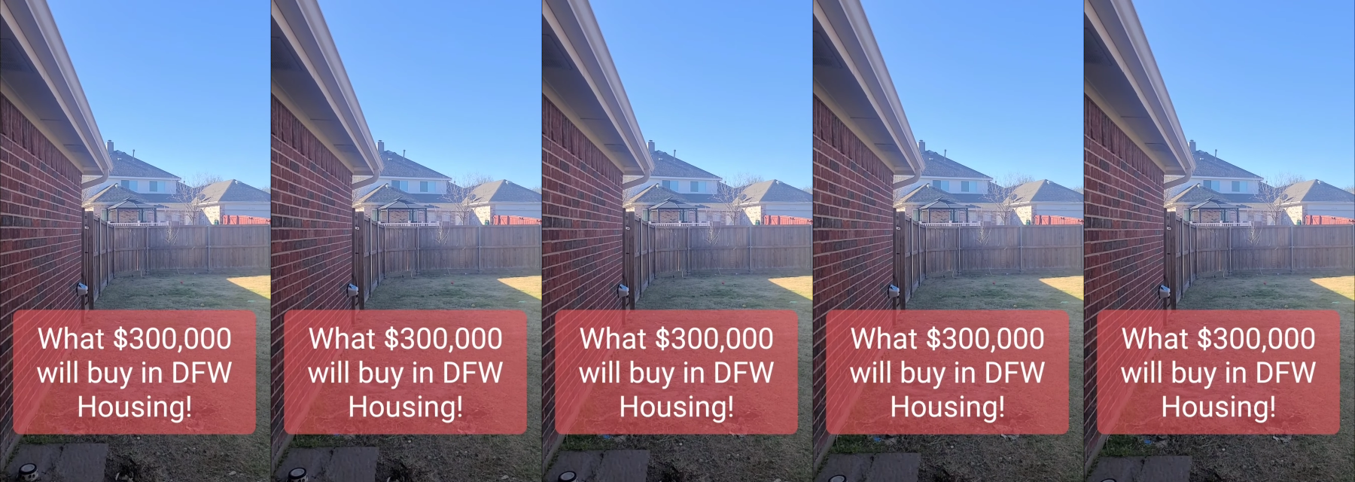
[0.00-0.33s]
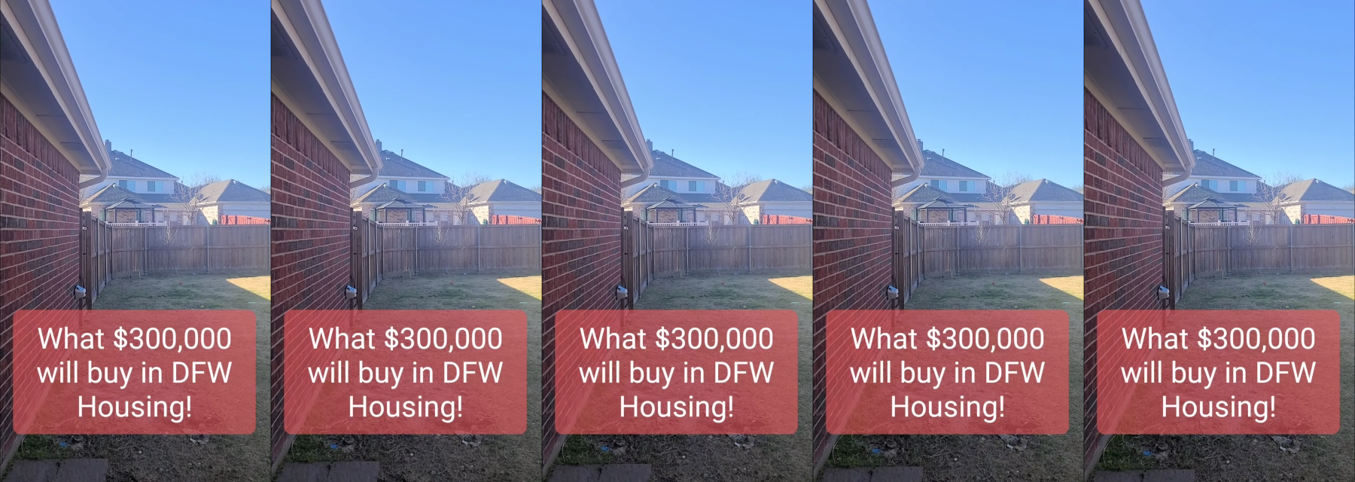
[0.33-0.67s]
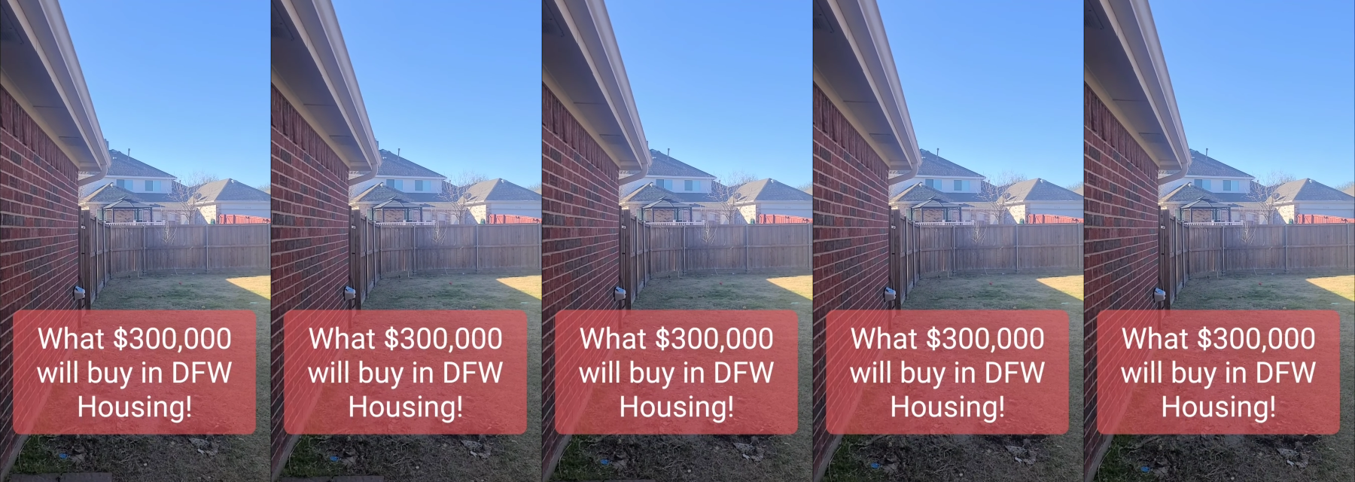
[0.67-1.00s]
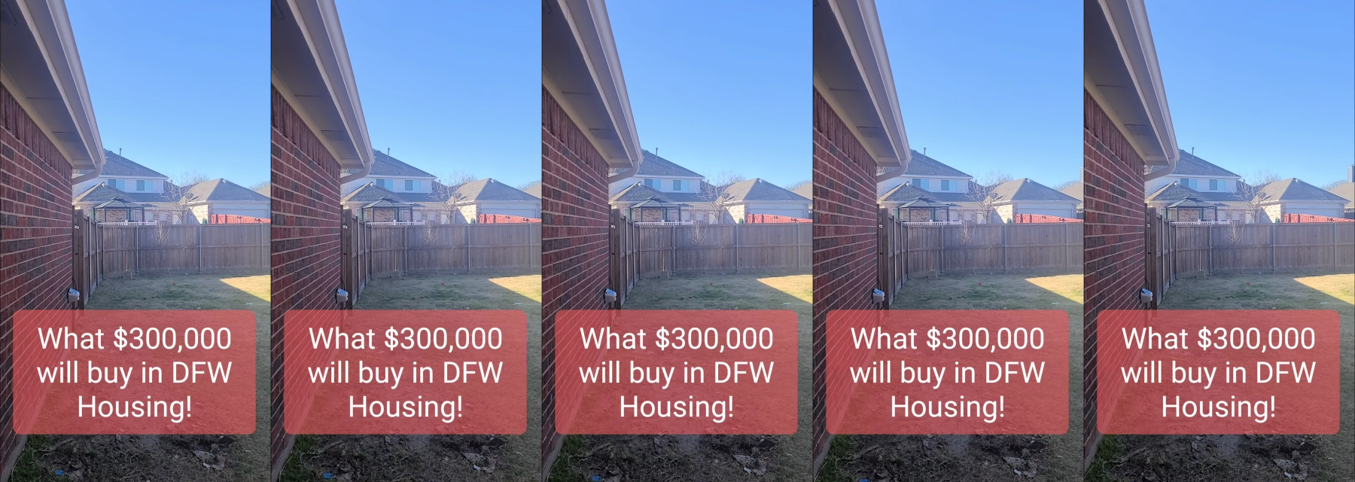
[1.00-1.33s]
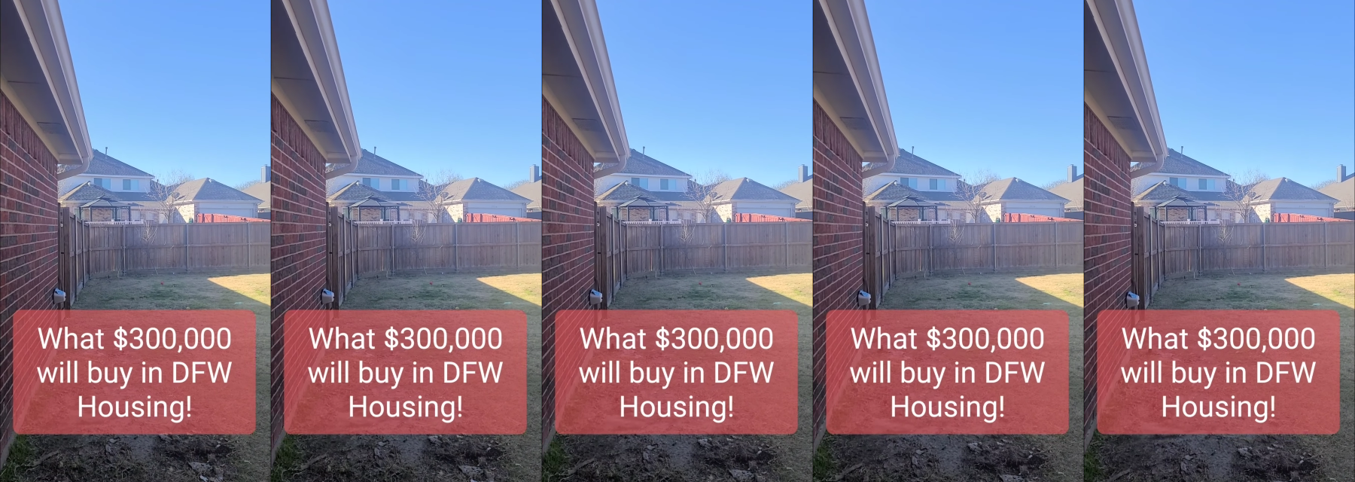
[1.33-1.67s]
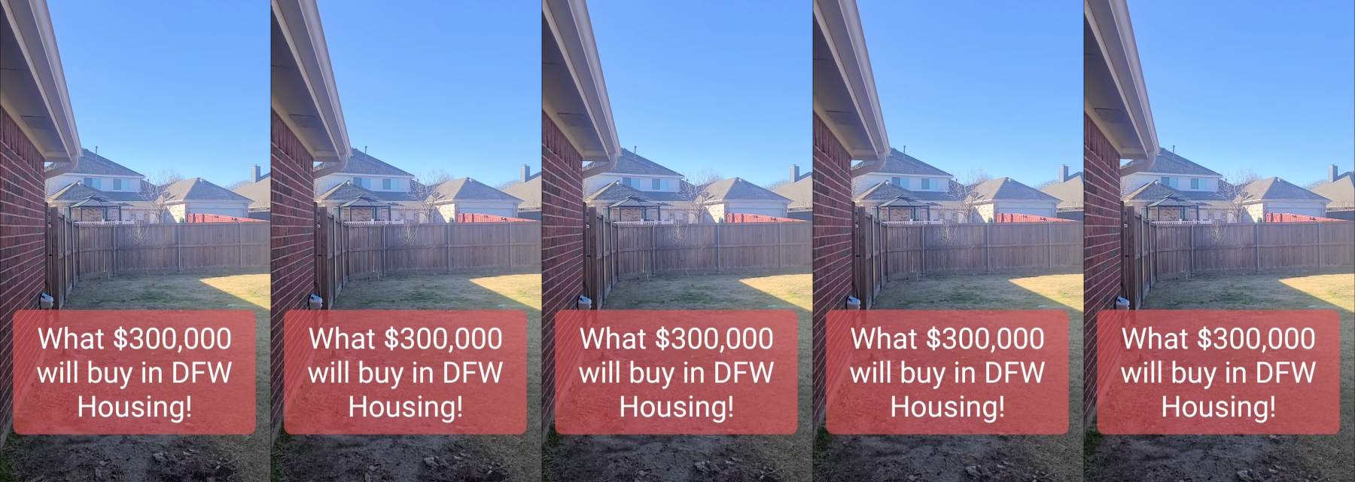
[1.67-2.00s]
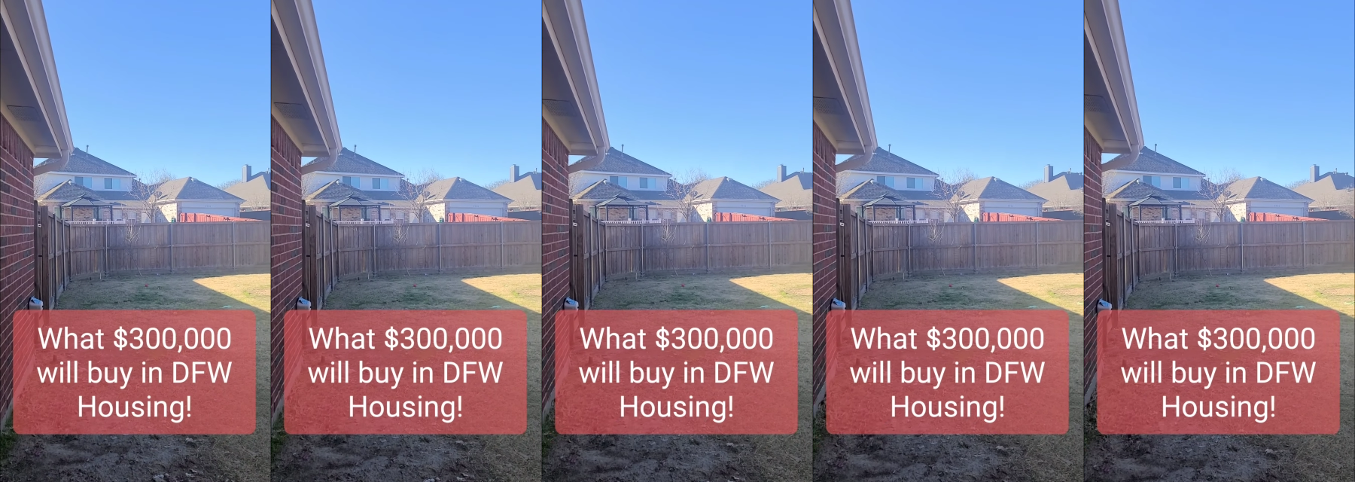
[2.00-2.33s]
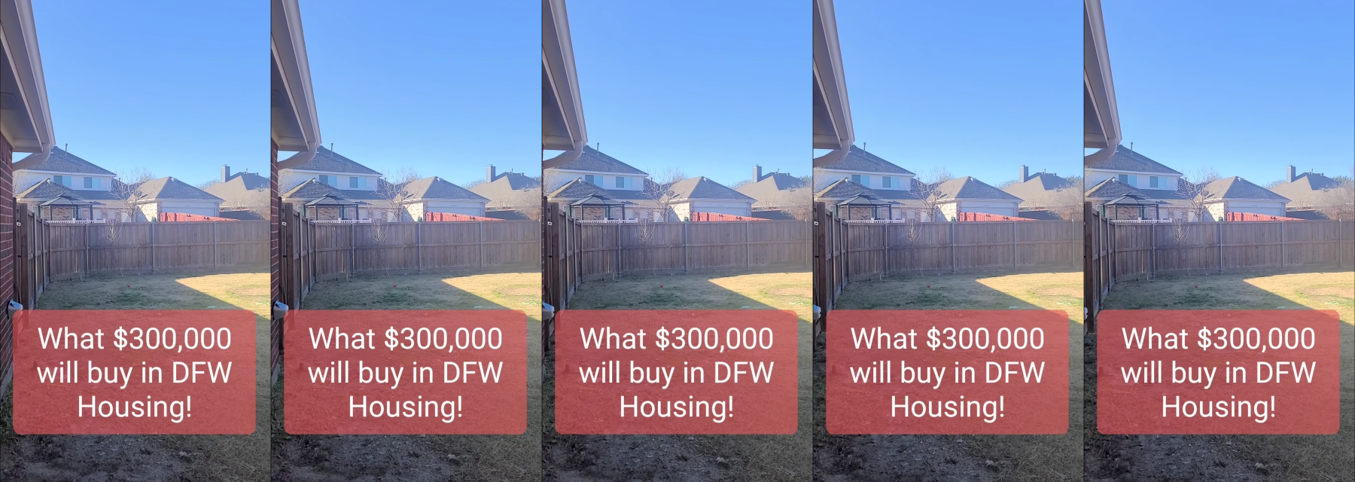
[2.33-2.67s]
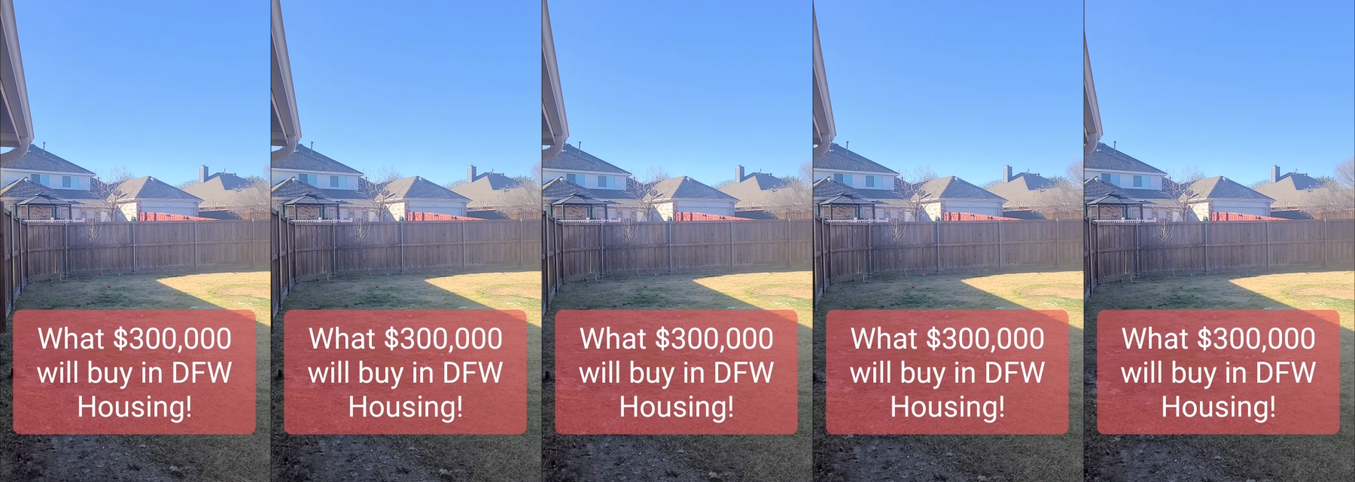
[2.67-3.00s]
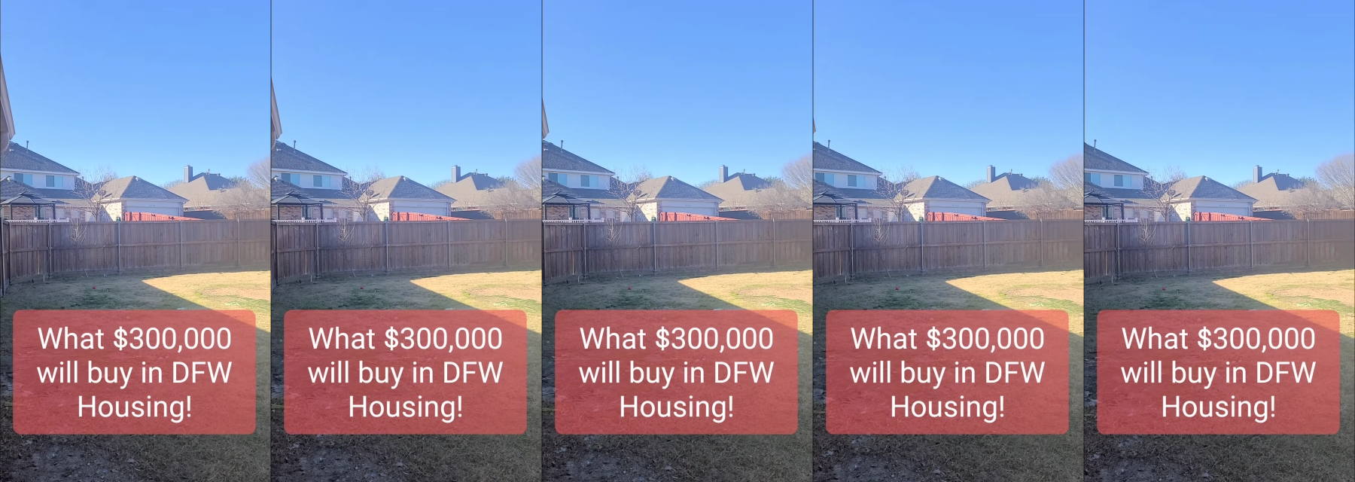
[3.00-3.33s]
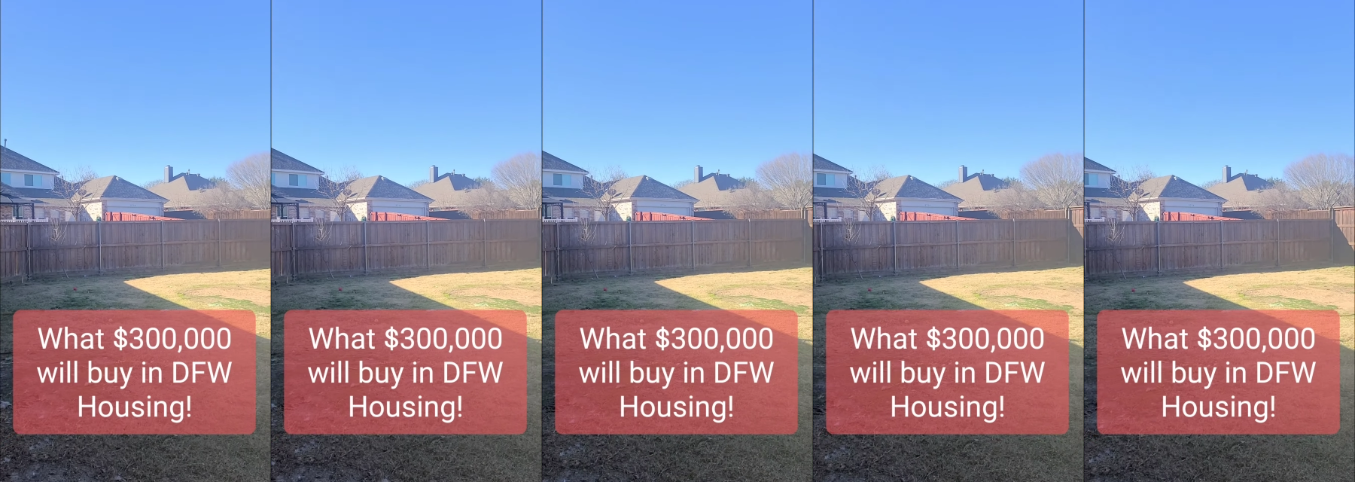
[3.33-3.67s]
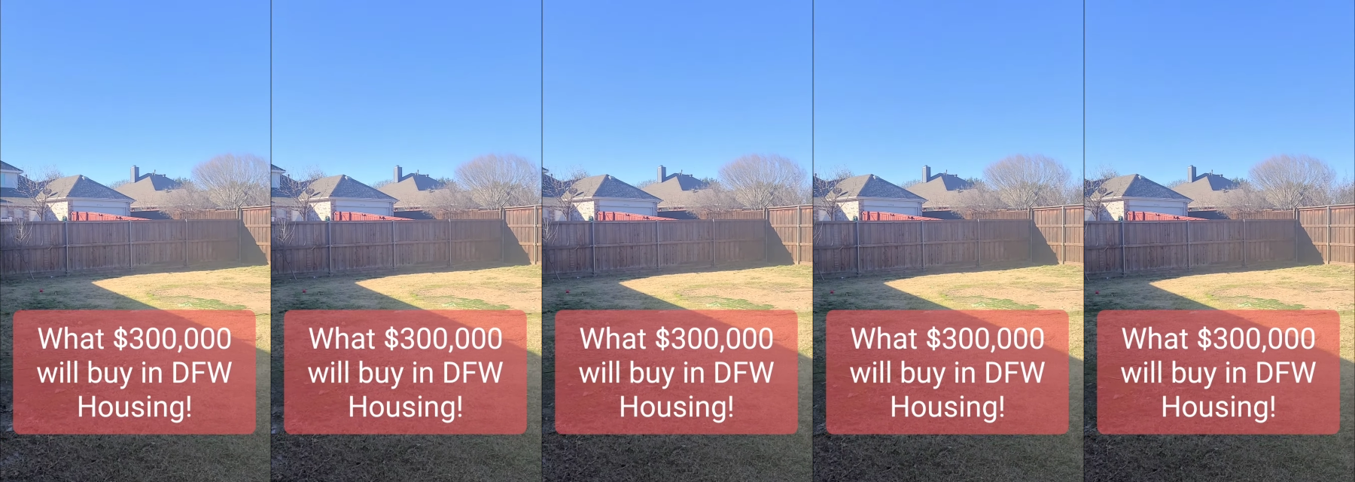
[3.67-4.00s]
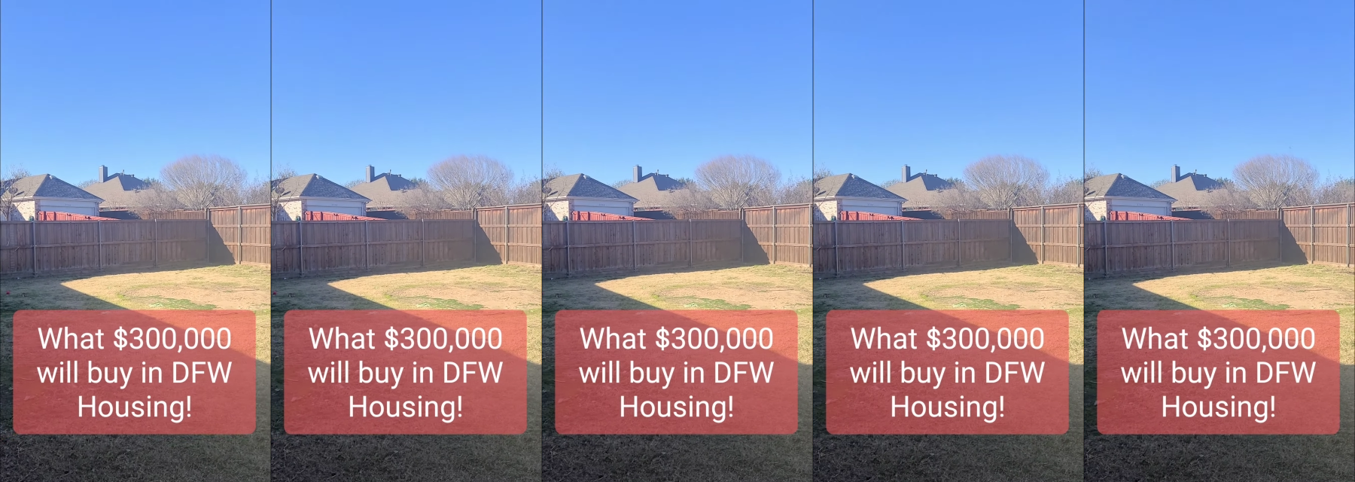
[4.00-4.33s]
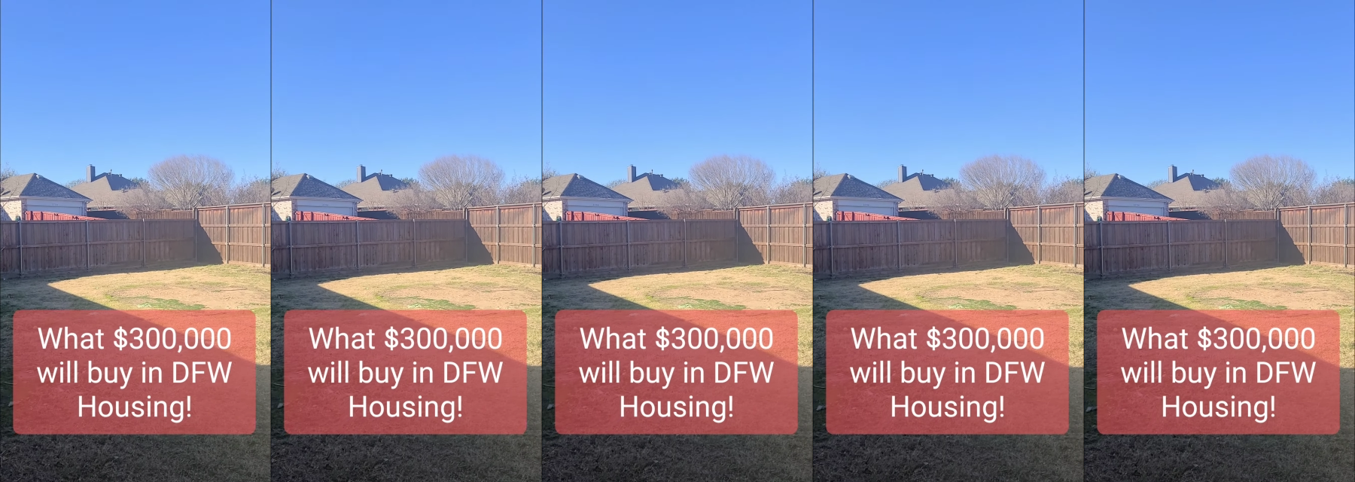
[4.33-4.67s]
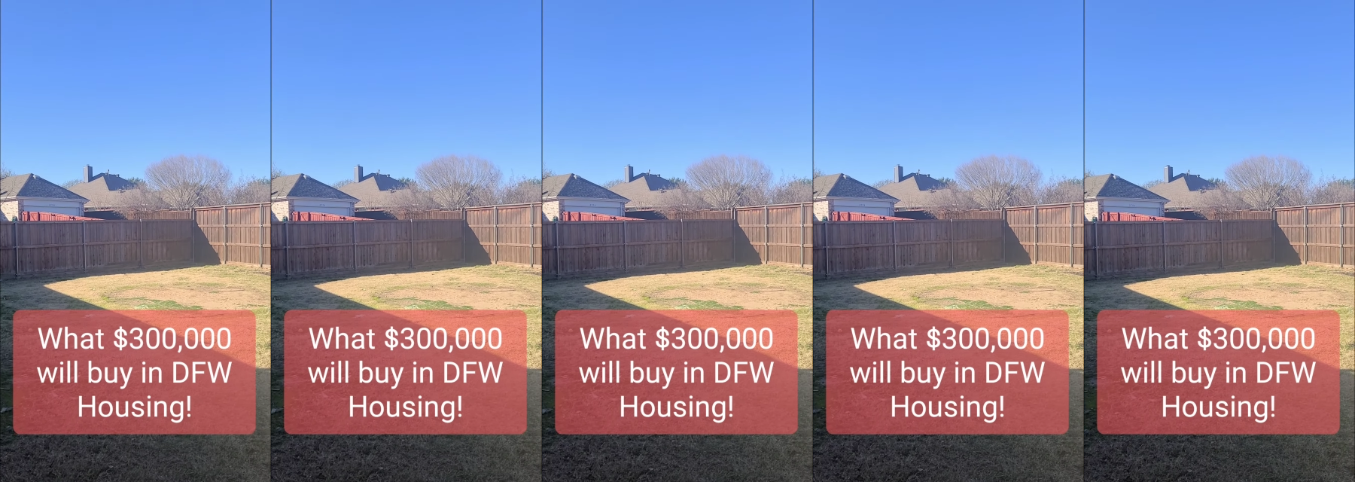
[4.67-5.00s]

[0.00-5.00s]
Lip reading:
(no speaker visible)